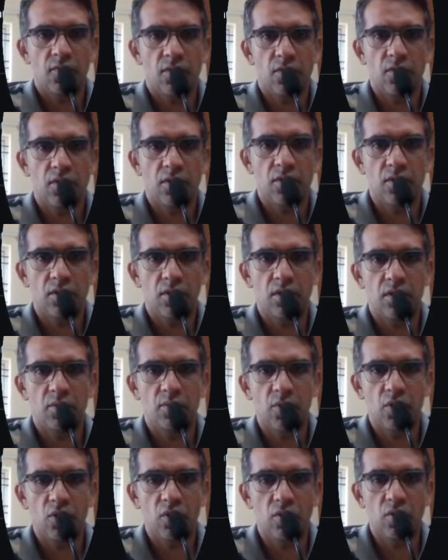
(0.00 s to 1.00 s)
or the
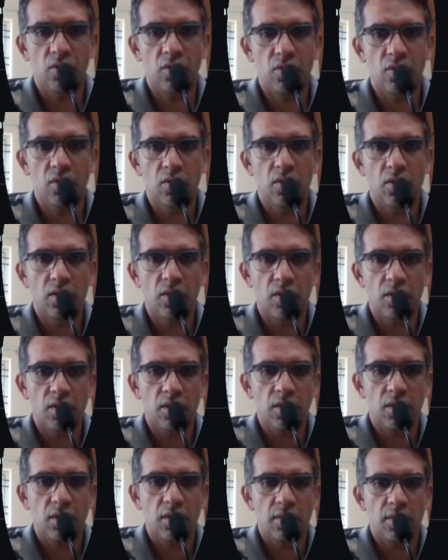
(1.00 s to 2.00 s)
above
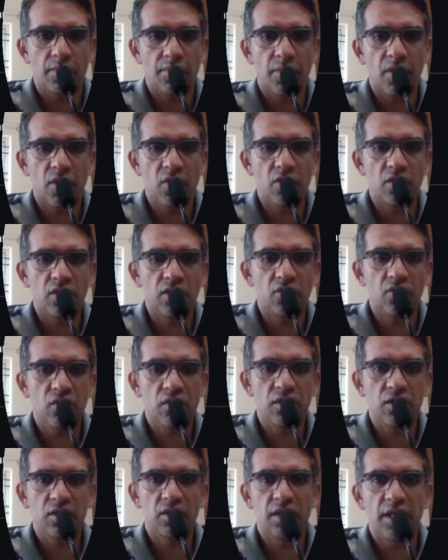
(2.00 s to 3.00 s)
because this
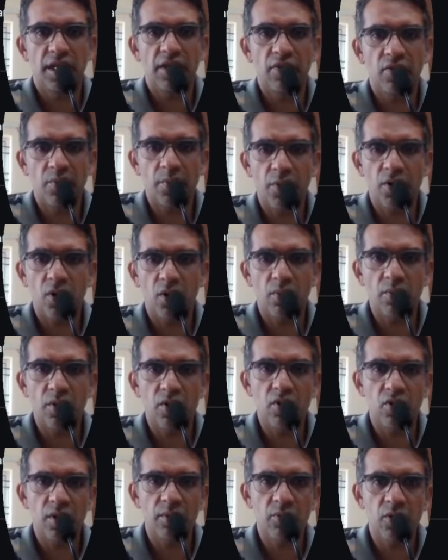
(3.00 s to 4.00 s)
was a saved prompt
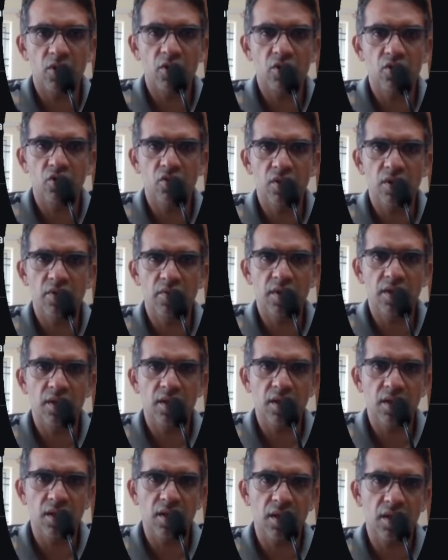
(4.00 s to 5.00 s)
so i'm not sure whether
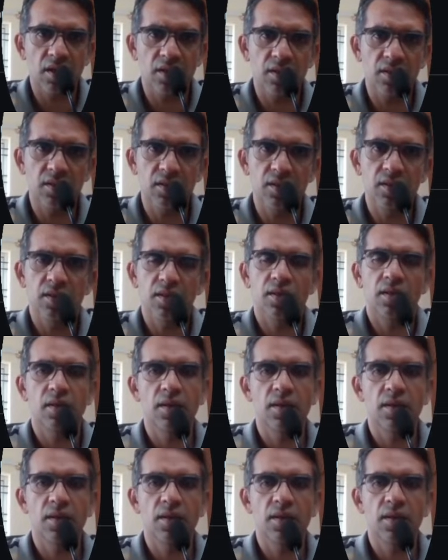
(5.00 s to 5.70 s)
it runs